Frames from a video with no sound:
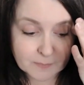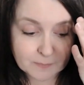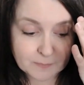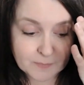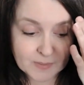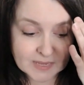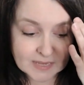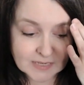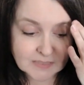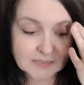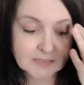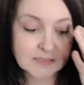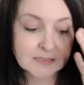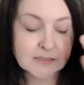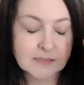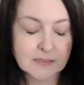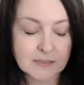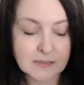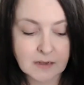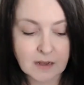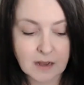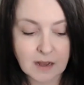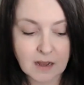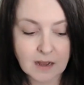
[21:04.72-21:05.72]
biggest
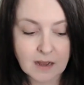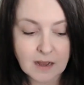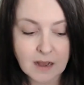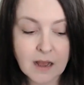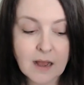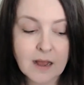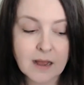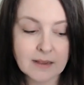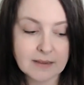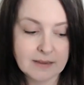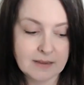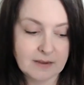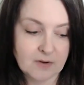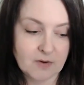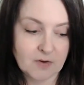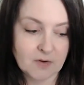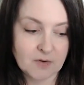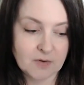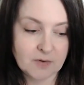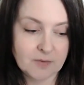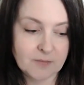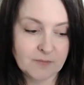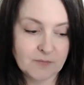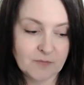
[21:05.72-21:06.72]
aha
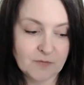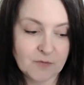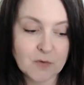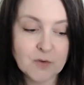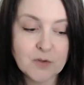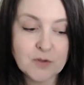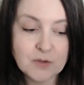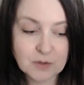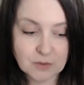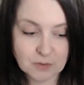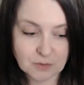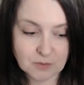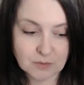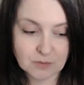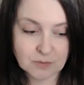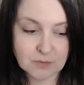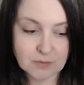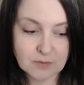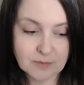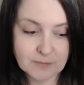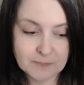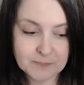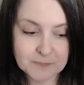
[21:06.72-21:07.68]
here for you